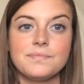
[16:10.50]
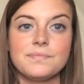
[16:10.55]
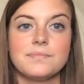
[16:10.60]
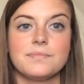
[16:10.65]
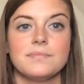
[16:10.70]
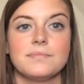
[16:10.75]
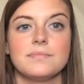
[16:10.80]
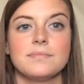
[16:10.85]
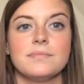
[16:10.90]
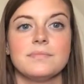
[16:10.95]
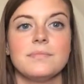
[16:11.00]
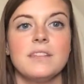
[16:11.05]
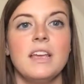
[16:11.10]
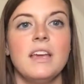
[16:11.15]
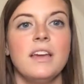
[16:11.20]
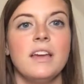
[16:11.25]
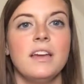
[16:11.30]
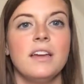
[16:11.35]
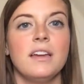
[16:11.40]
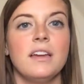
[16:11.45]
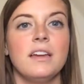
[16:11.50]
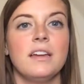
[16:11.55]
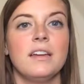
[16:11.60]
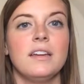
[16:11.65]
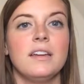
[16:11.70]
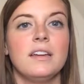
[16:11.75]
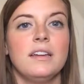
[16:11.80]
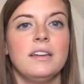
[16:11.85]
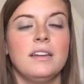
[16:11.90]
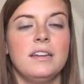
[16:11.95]

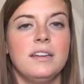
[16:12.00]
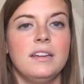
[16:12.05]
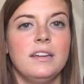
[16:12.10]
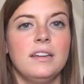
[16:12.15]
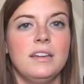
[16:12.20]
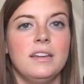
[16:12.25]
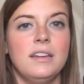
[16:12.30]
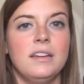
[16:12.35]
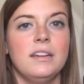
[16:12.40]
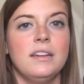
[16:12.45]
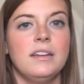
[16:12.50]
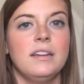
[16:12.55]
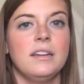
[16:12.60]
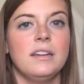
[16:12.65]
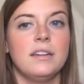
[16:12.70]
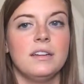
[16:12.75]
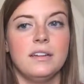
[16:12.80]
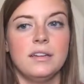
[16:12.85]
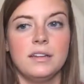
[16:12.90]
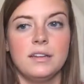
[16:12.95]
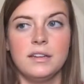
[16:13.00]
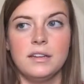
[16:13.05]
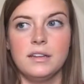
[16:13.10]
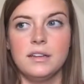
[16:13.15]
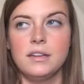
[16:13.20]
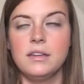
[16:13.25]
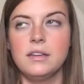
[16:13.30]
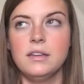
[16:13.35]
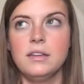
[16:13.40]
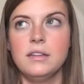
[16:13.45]

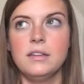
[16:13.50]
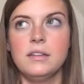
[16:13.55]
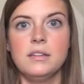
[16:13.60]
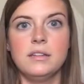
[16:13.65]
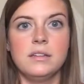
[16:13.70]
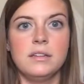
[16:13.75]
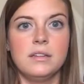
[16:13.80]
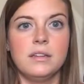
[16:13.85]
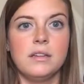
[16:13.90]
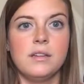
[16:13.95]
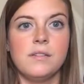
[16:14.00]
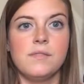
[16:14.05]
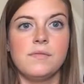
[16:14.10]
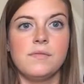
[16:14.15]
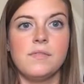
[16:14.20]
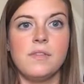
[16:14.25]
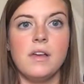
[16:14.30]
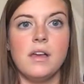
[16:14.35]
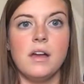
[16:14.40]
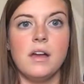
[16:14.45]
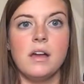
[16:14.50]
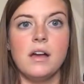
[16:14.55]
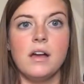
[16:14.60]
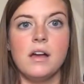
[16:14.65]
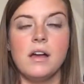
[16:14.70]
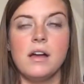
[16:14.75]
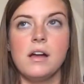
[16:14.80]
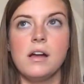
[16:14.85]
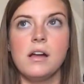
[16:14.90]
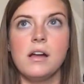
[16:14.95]

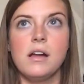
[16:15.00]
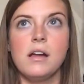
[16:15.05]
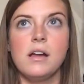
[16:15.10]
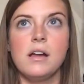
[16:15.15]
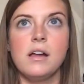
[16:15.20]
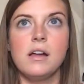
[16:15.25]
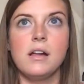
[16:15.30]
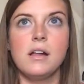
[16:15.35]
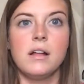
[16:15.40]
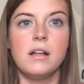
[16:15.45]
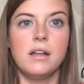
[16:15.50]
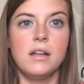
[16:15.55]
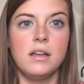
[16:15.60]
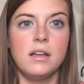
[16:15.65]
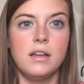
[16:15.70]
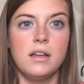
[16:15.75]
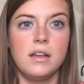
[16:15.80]
(silent)